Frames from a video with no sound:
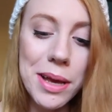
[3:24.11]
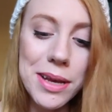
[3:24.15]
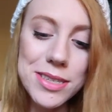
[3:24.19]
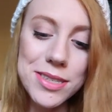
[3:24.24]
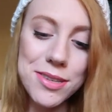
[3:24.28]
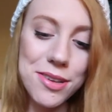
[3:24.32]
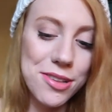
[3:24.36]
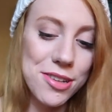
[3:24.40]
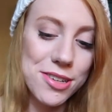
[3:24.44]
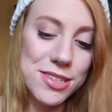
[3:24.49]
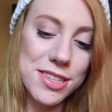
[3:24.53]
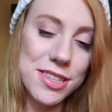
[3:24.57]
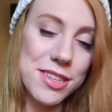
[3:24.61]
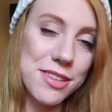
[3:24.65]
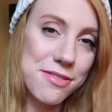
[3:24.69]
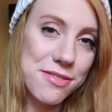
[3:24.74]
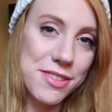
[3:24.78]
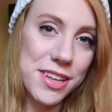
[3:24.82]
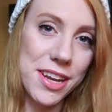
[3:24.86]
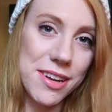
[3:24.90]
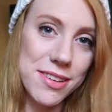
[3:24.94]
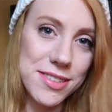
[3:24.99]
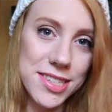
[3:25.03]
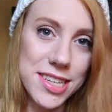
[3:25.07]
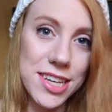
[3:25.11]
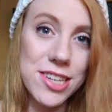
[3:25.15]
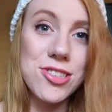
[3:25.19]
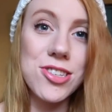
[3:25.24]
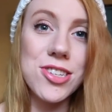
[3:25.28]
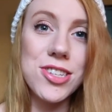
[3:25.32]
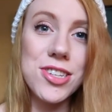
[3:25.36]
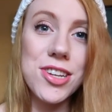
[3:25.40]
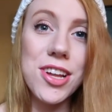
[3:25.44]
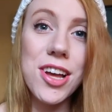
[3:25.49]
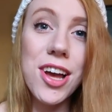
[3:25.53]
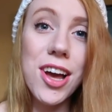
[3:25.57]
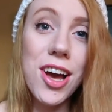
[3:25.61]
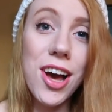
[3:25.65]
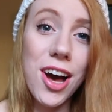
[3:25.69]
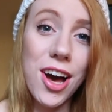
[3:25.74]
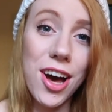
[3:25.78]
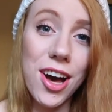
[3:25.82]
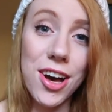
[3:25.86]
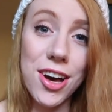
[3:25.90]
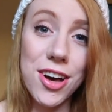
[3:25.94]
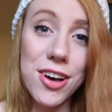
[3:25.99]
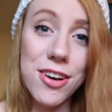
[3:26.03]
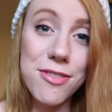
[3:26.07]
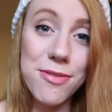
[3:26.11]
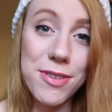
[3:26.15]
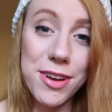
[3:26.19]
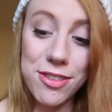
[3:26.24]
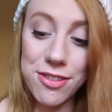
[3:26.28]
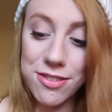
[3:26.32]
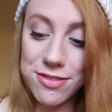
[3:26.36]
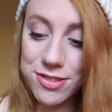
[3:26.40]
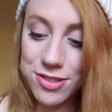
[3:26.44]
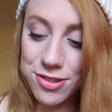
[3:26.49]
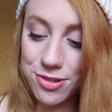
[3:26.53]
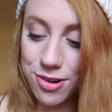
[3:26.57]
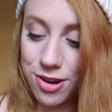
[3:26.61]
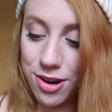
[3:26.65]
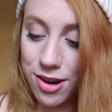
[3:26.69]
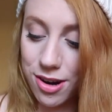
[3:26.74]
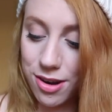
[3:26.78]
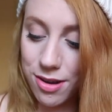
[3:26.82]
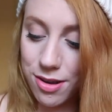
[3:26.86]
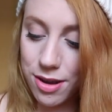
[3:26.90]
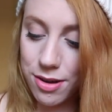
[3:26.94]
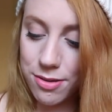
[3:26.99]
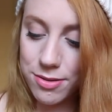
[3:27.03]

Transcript: so I looked in the flannel section of my thrift store.